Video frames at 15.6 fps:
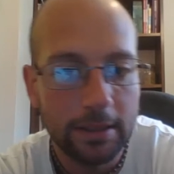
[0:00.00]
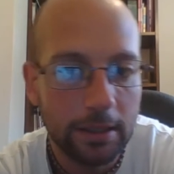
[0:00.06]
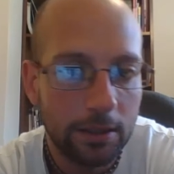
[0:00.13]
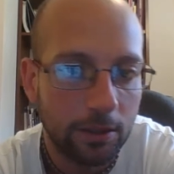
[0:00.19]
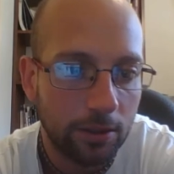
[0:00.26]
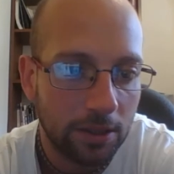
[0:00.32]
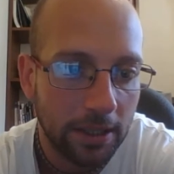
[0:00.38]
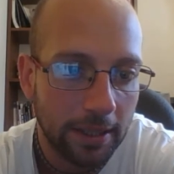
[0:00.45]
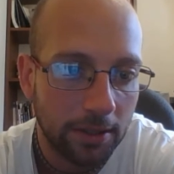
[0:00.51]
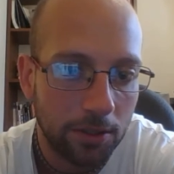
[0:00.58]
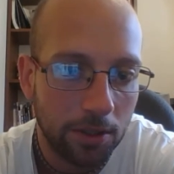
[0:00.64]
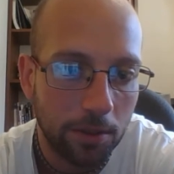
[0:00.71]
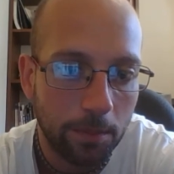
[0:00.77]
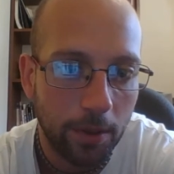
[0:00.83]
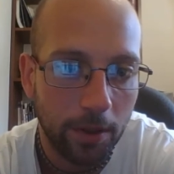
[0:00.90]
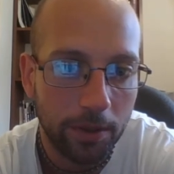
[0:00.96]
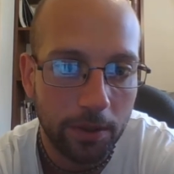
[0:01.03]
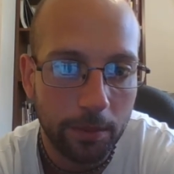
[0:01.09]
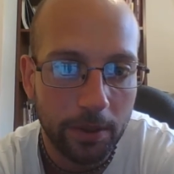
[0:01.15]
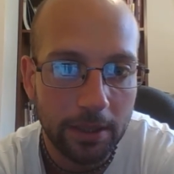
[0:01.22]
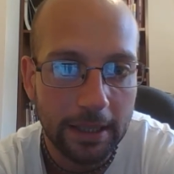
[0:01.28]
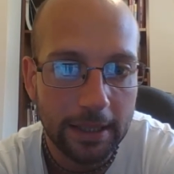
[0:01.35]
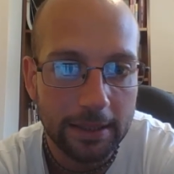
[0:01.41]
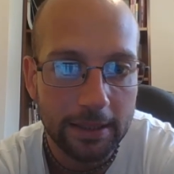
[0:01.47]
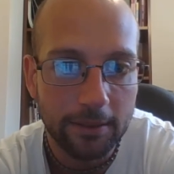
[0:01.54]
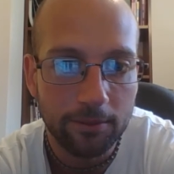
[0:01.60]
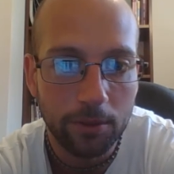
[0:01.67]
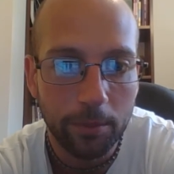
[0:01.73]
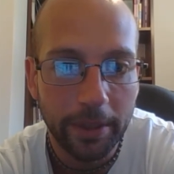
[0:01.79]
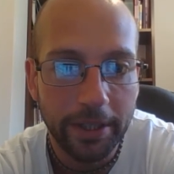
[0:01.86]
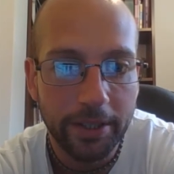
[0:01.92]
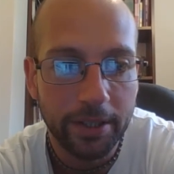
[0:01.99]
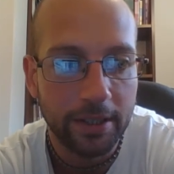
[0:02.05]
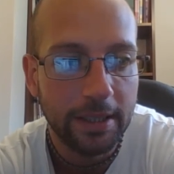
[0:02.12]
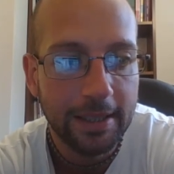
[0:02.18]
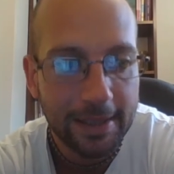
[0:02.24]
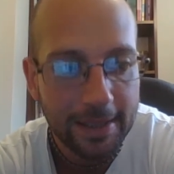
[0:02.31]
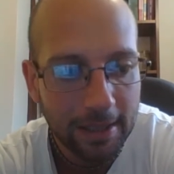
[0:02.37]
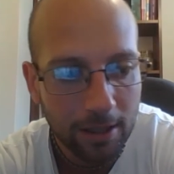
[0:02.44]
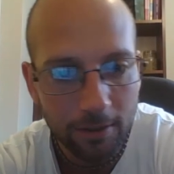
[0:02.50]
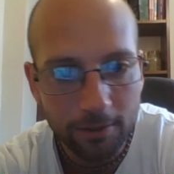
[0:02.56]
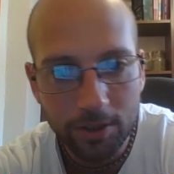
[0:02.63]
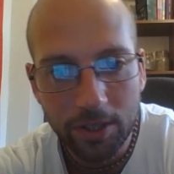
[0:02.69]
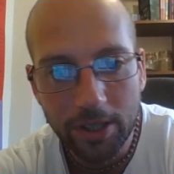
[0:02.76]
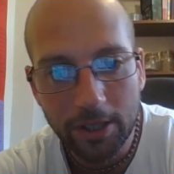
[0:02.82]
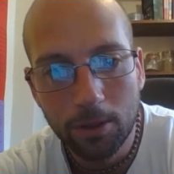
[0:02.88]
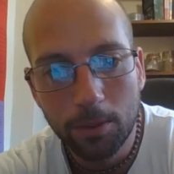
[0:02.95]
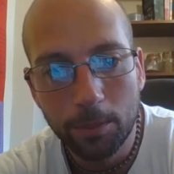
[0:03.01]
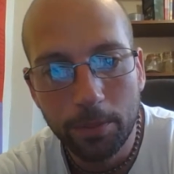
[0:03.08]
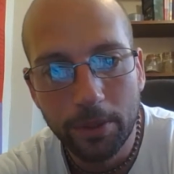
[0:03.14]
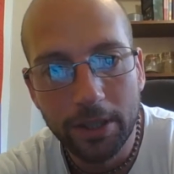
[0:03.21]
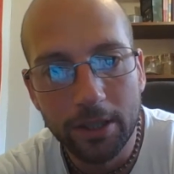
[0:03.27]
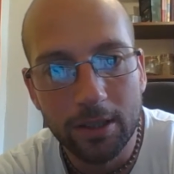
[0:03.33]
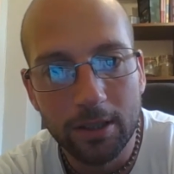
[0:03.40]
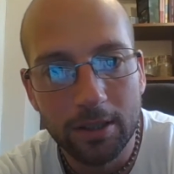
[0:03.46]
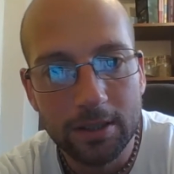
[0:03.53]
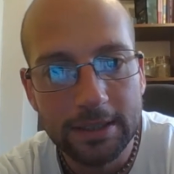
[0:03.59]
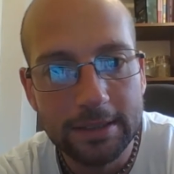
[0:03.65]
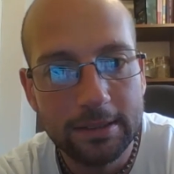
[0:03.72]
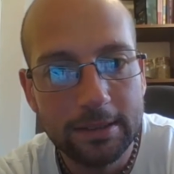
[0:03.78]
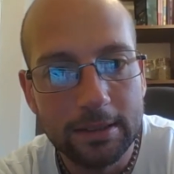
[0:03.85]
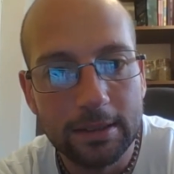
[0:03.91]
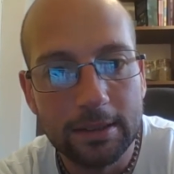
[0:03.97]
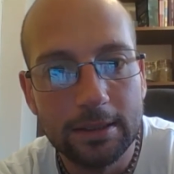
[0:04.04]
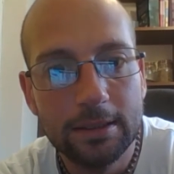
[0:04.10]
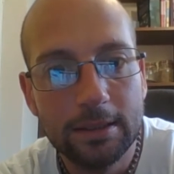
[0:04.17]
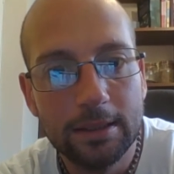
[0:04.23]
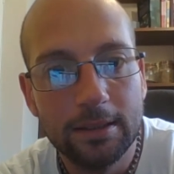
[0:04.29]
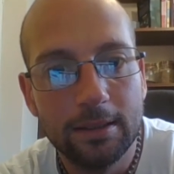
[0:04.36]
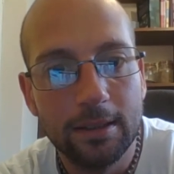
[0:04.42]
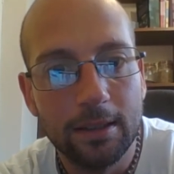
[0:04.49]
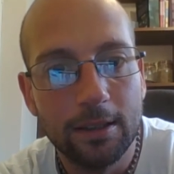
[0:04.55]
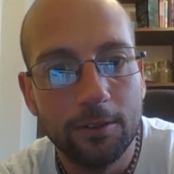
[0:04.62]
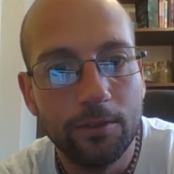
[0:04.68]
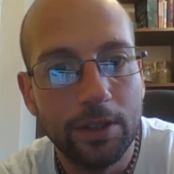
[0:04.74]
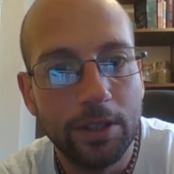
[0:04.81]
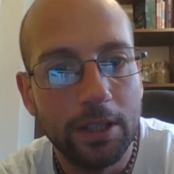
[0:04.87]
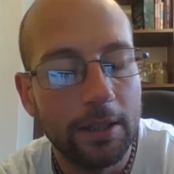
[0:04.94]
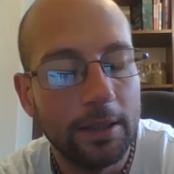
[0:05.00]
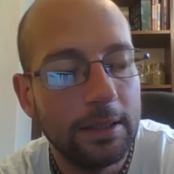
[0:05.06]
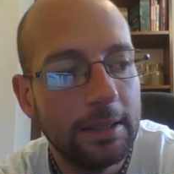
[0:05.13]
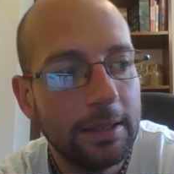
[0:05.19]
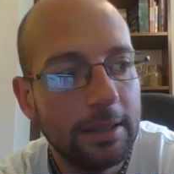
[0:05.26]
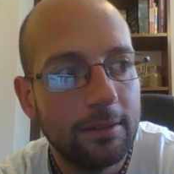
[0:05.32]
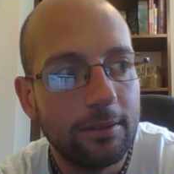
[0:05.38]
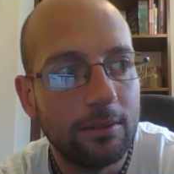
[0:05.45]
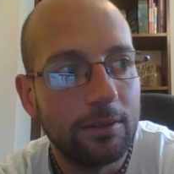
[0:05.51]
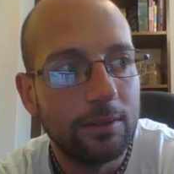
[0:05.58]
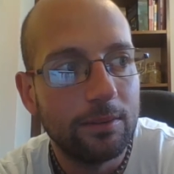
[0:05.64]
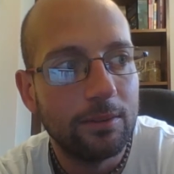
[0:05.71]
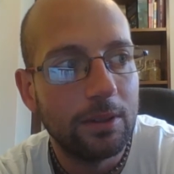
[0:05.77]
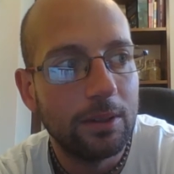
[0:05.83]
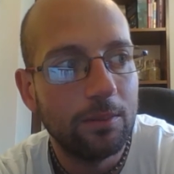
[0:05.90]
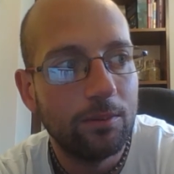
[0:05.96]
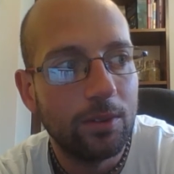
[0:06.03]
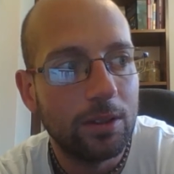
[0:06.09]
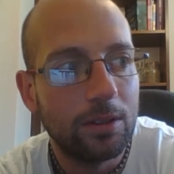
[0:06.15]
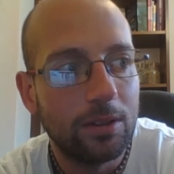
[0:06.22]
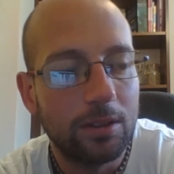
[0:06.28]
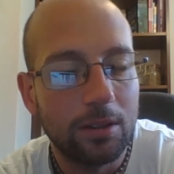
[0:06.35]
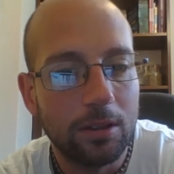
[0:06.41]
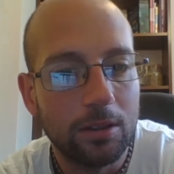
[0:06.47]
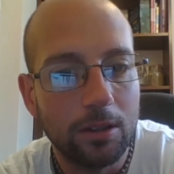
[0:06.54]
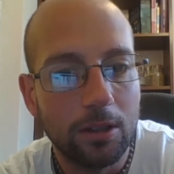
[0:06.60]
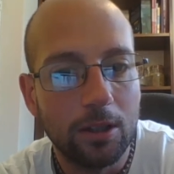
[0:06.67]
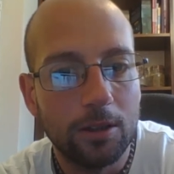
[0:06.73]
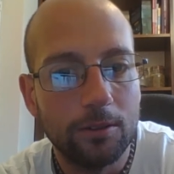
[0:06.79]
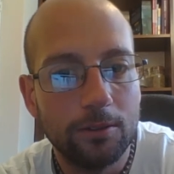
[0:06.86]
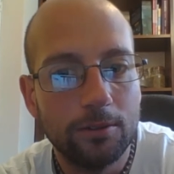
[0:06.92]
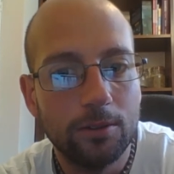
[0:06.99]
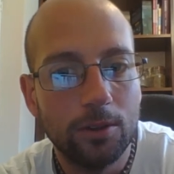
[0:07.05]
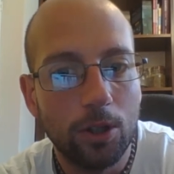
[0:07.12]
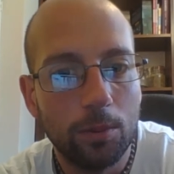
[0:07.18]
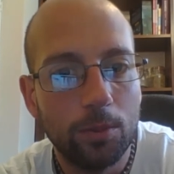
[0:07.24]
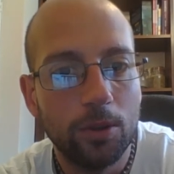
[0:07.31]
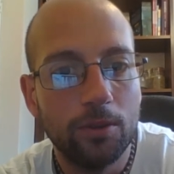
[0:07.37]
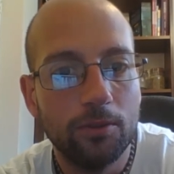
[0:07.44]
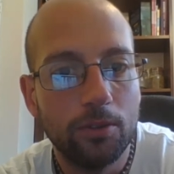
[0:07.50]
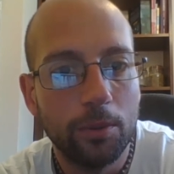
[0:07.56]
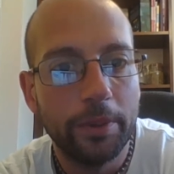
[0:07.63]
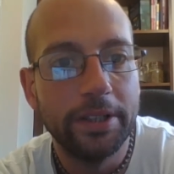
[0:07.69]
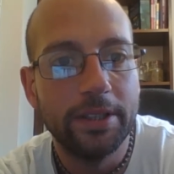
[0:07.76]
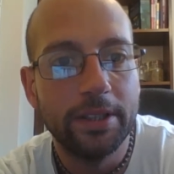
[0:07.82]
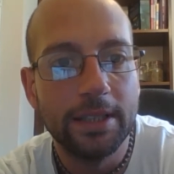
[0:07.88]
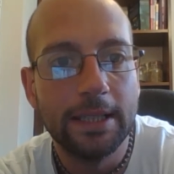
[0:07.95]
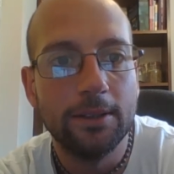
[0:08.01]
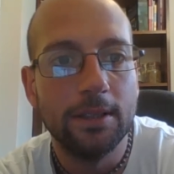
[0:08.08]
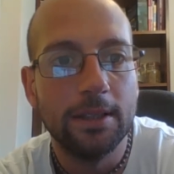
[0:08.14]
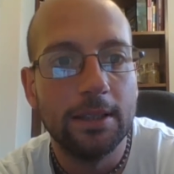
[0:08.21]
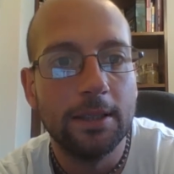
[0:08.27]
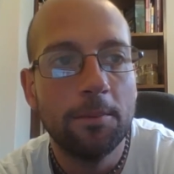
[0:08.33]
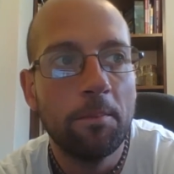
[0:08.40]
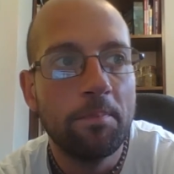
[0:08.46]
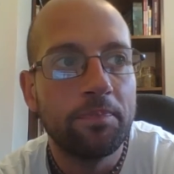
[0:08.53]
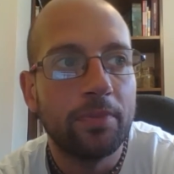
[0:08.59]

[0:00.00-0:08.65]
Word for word: accurate dates as possible and information. Obviously, I couldn't put it all into this video, but there is a lot more information out there.